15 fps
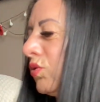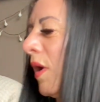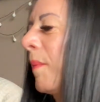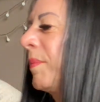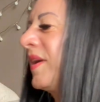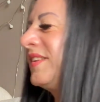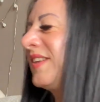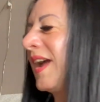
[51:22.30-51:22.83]

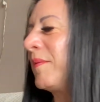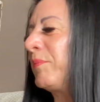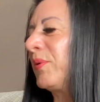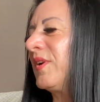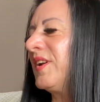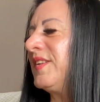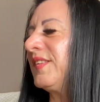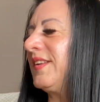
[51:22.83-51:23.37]
But
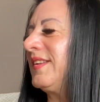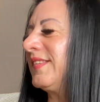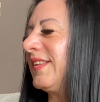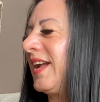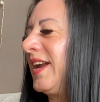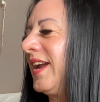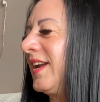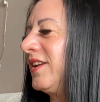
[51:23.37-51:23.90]
temperance is
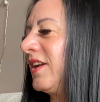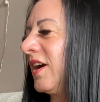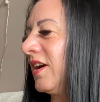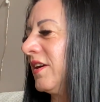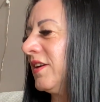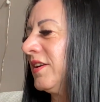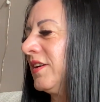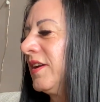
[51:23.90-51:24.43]
saying, look,
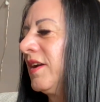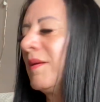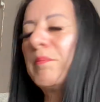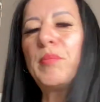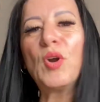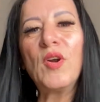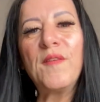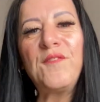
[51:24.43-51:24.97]

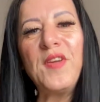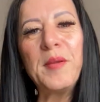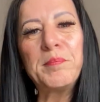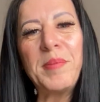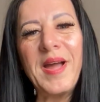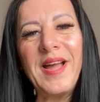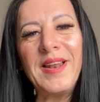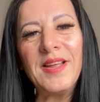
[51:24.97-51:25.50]
perfect
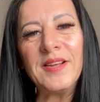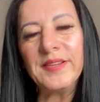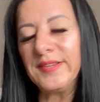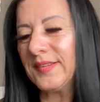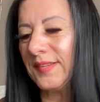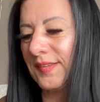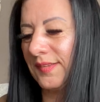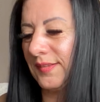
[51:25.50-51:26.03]

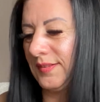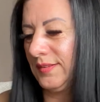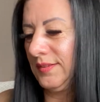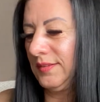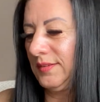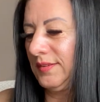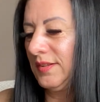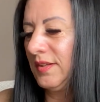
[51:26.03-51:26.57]
balance.
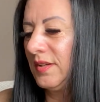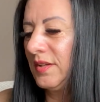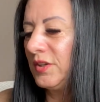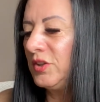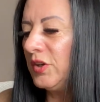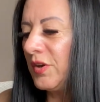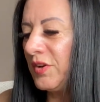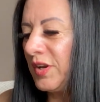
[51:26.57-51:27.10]

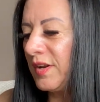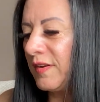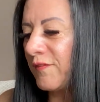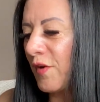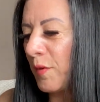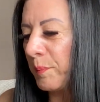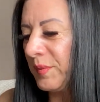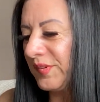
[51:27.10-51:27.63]
Union of
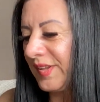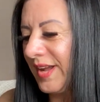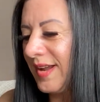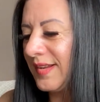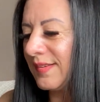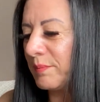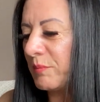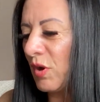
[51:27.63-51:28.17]

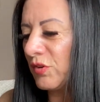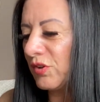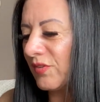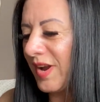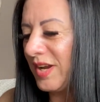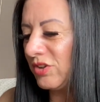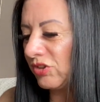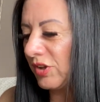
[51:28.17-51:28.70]
opposites,
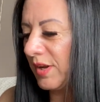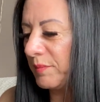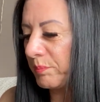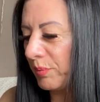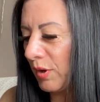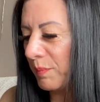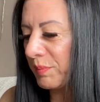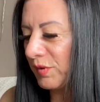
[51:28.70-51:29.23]
moderation,
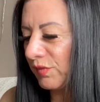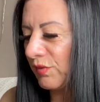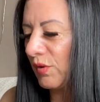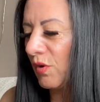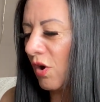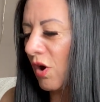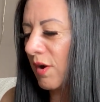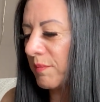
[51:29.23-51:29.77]

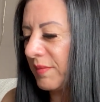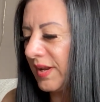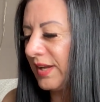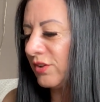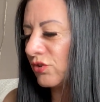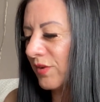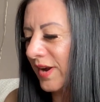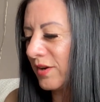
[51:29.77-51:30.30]
purposeful, harmony,
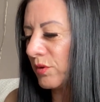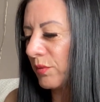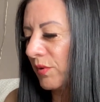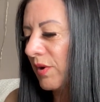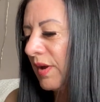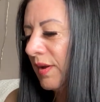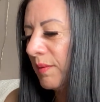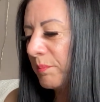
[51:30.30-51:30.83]
tranquil,
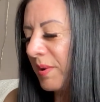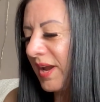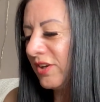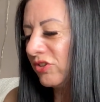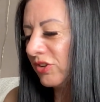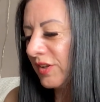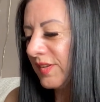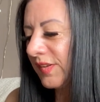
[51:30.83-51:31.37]

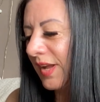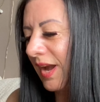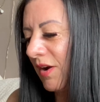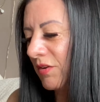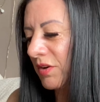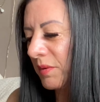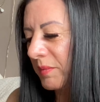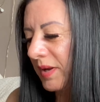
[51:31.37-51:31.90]
patience,
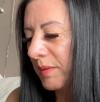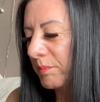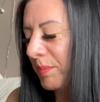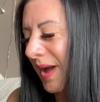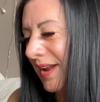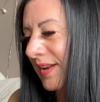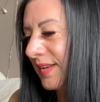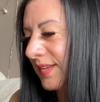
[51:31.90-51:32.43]
alchemy,
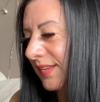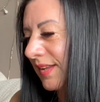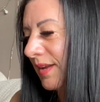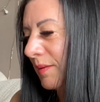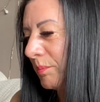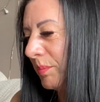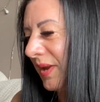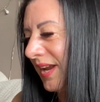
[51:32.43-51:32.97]
balance,
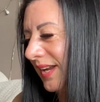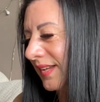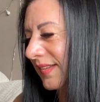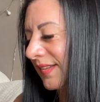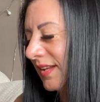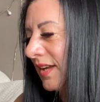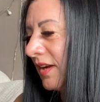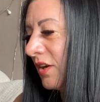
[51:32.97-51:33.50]

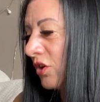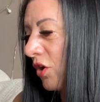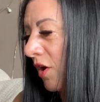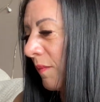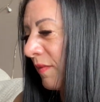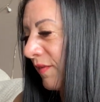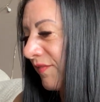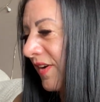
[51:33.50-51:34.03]
peace.
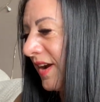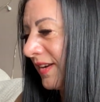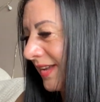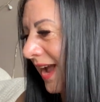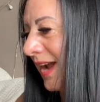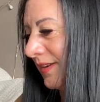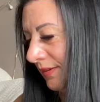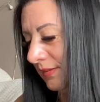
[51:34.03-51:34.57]
Calm the fuck
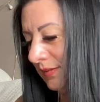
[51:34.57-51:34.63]
down.